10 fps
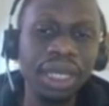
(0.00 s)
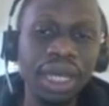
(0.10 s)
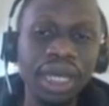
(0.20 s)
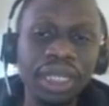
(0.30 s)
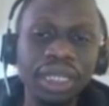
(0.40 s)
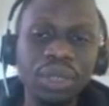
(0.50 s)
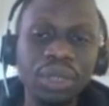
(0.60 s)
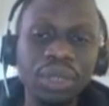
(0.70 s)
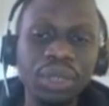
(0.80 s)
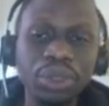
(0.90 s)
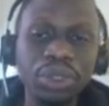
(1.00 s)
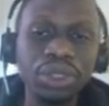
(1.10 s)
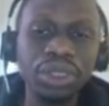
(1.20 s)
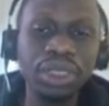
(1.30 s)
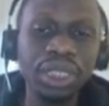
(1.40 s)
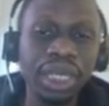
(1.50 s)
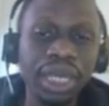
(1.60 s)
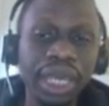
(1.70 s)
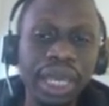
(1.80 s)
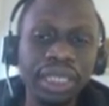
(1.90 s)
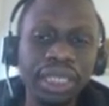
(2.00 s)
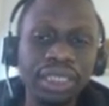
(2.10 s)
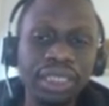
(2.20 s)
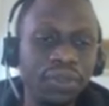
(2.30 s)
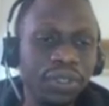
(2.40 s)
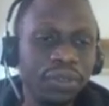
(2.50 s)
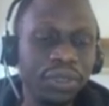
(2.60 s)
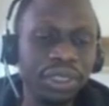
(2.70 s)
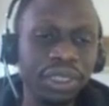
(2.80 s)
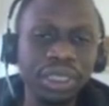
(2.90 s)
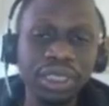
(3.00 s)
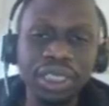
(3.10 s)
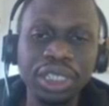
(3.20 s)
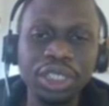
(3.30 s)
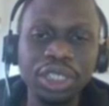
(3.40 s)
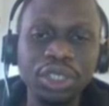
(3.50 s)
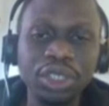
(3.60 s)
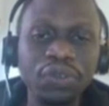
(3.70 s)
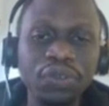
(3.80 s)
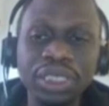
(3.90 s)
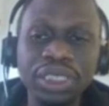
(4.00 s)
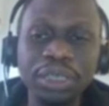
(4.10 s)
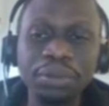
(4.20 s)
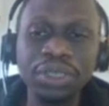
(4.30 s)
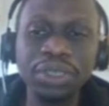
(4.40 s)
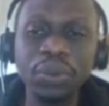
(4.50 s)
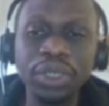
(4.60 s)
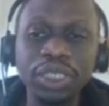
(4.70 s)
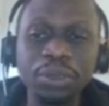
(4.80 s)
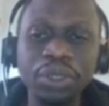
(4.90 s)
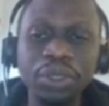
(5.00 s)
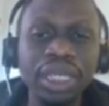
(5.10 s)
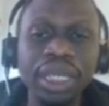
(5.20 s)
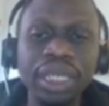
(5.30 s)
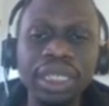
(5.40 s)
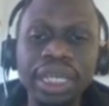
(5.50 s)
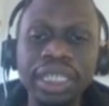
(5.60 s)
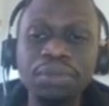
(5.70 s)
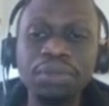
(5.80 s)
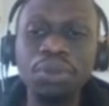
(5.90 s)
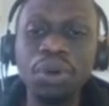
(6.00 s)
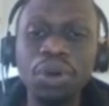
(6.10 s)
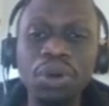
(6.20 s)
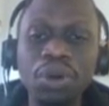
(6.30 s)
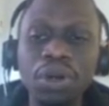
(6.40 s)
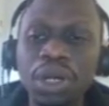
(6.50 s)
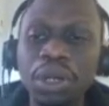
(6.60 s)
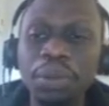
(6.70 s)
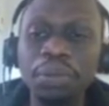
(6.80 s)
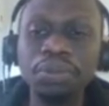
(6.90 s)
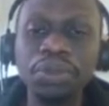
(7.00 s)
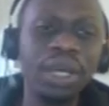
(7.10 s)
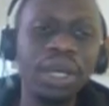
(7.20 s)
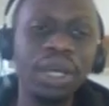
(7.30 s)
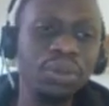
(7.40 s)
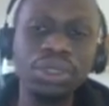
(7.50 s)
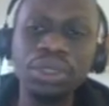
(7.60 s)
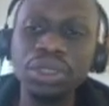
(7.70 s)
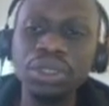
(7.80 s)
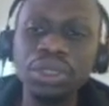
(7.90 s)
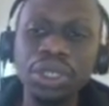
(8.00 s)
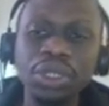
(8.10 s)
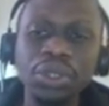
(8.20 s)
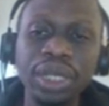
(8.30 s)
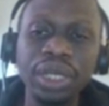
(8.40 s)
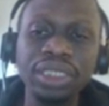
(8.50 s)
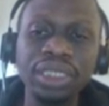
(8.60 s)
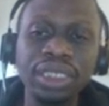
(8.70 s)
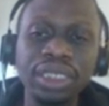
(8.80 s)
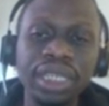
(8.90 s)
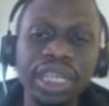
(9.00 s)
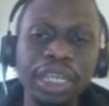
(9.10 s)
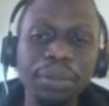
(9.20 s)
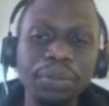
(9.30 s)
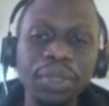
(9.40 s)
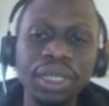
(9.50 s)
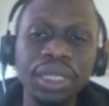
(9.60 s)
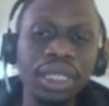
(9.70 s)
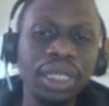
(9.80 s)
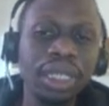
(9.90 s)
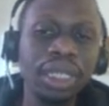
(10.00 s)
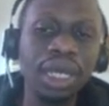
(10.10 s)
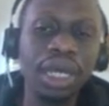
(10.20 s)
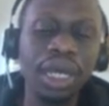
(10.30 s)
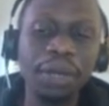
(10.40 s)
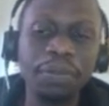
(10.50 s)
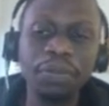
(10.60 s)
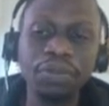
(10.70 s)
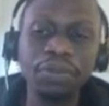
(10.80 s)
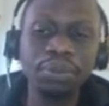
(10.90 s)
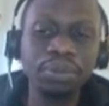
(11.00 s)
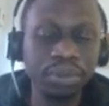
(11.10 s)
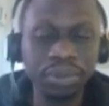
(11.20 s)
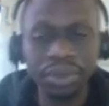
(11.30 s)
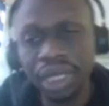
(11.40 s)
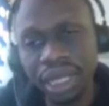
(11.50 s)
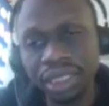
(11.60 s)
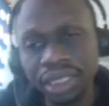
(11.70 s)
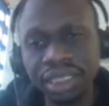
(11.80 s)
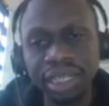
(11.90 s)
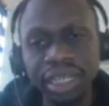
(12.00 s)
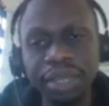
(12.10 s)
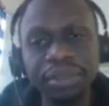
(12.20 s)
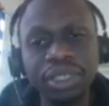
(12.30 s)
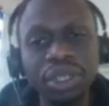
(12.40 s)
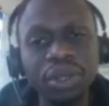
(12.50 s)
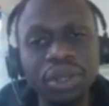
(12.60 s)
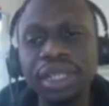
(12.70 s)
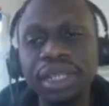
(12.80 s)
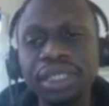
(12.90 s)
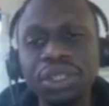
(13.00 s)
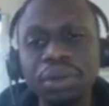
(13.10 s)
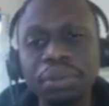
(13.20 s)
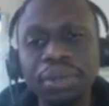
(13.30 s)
and then we put x in front of it. So it follows the same sequence, but here it's more pronounced. You can see the name and the name, the number, and the number,